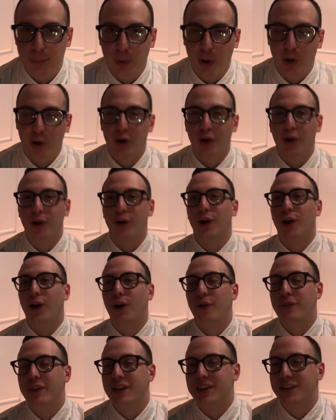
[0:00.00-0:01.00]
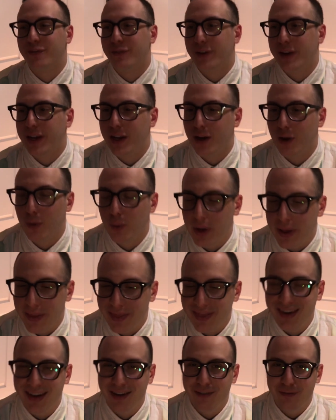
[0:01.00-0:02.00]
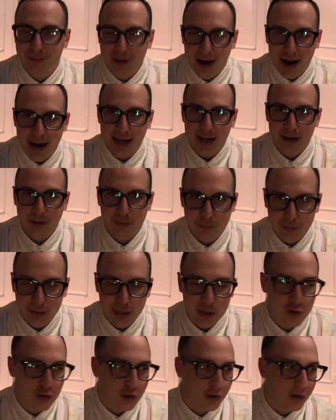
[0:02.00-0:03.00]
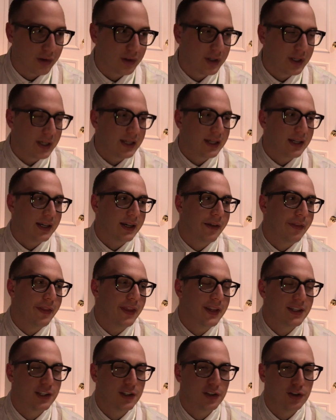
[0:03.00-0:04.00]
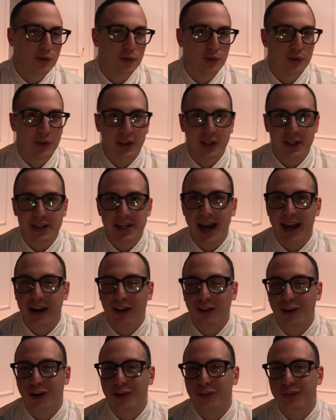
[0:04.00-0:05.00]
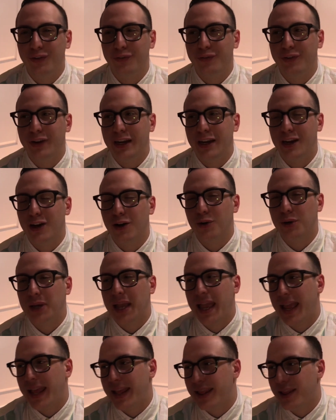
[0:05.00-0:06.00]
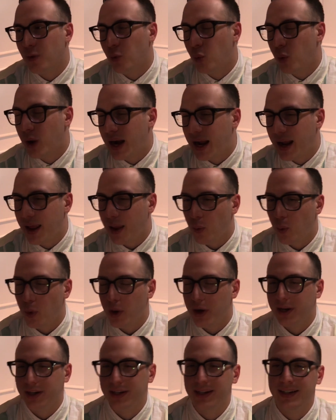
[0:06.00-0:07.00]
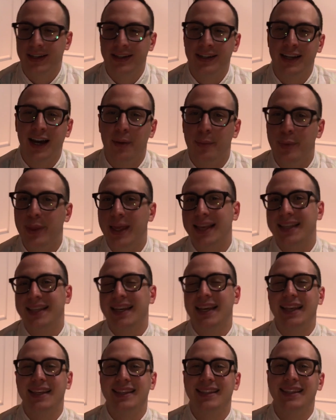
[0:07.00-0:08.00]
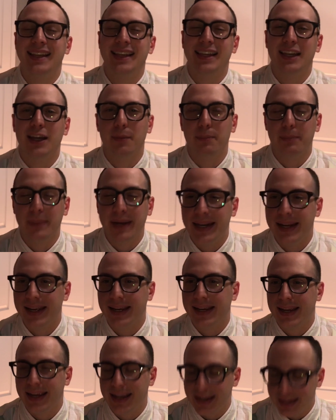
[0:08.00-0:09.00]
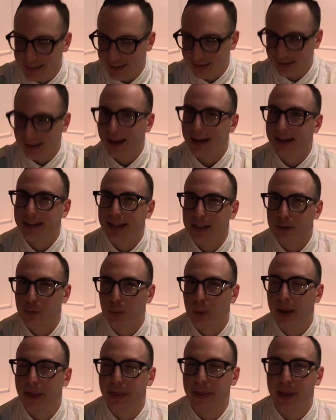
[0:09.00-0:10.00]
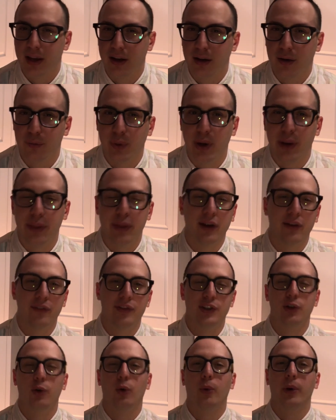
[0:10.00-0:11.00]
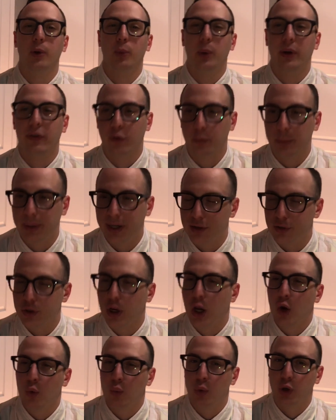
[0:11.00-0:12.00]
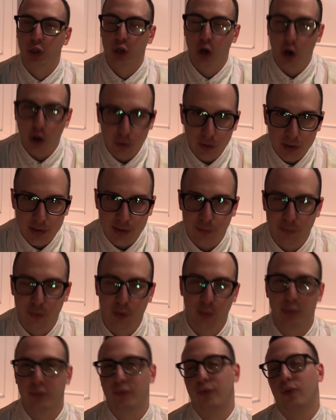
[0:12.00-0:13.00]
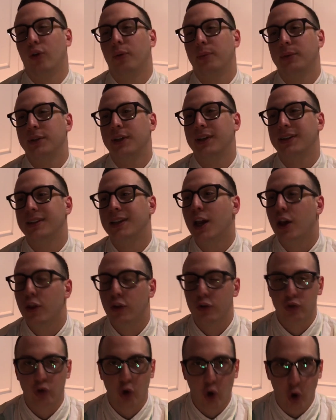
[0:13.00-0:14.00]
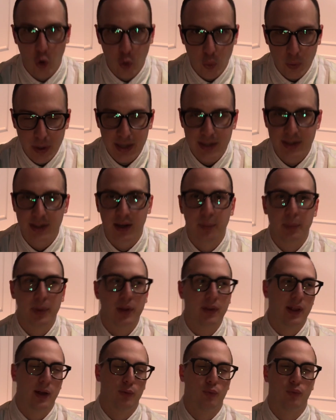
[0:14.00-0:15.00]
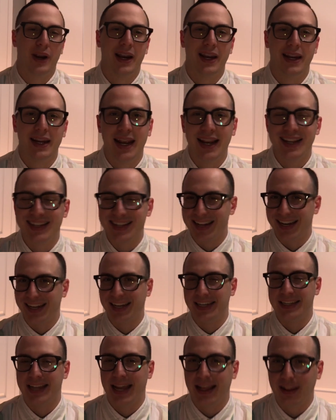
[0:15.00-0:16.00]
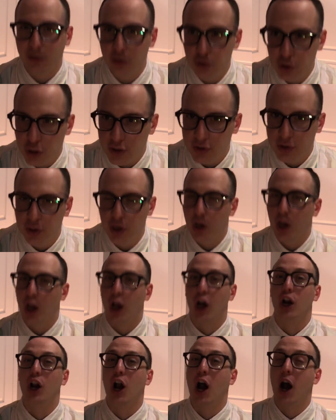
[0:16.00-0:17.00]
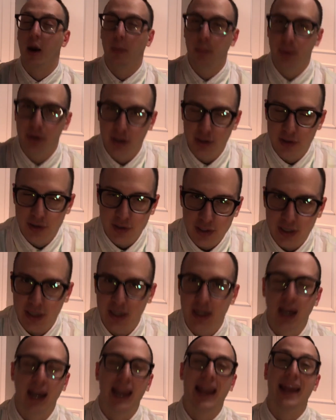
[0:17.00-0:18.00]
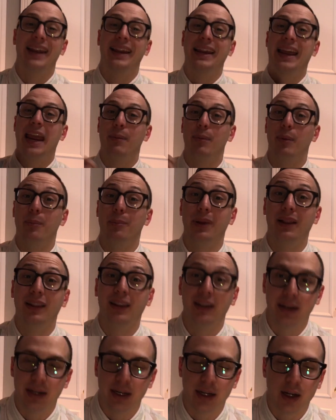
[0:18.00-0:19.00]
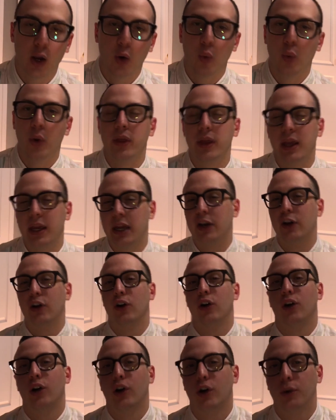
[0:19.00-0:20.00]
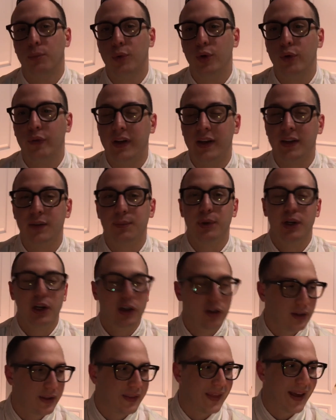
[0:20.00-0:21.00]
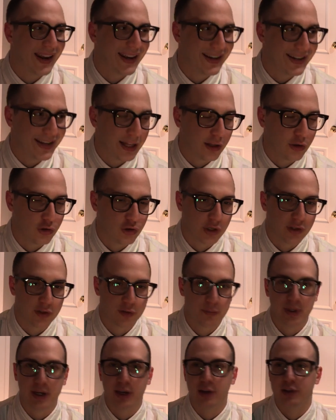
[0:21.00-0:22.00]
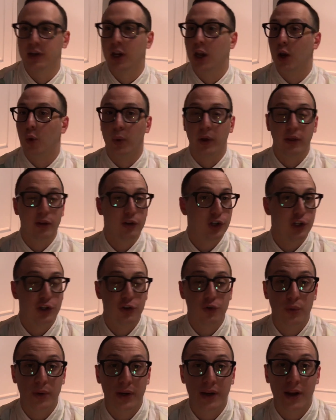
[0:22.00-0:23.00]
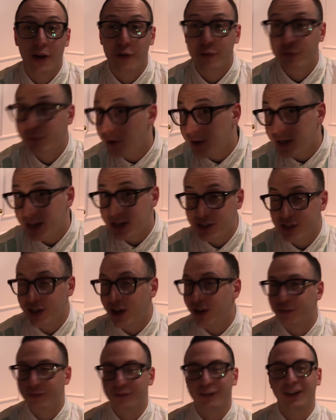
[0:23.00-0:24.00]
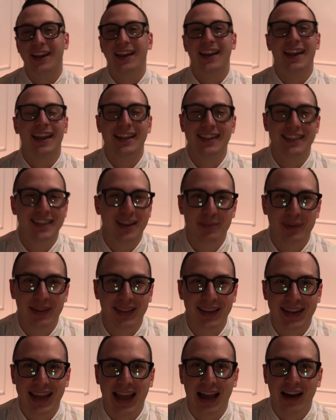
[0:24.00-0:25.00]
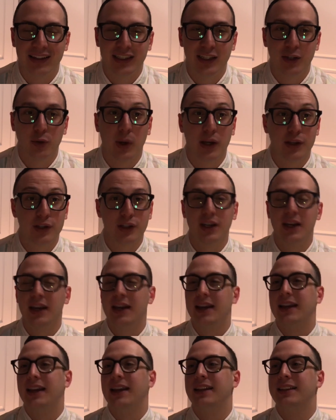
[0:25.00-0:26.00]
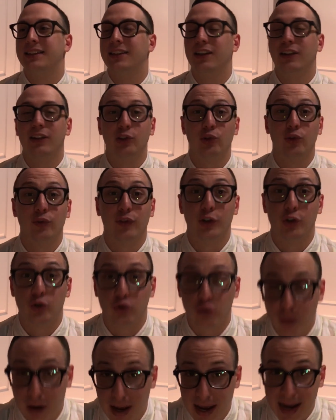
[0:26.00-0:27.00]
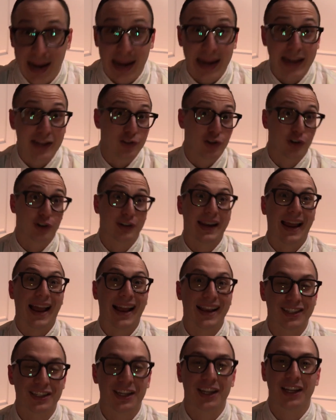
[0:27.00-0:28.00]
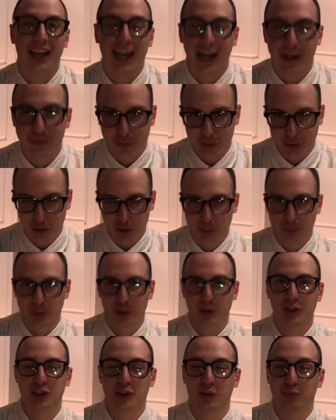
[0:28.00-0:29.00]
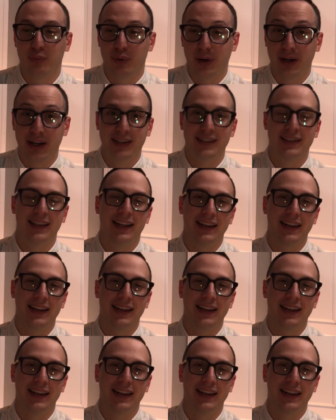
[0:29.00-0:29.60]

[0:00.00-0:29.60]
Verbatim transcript: part of, this video, the defining feature. Uh, this is usually the title of the video and what I want to dub this is the comedic intellect. That's what I think of when I think of Sigourney Weaver because regardless of her performances, there's always something that radiates an intelligence, a competency, and a capability within her, her movies, particularly that intelligence because whether she's doing funny stuff in something like Galaxy Quest, it's still sort of a dry and sarcastic kind of a humor she brings, that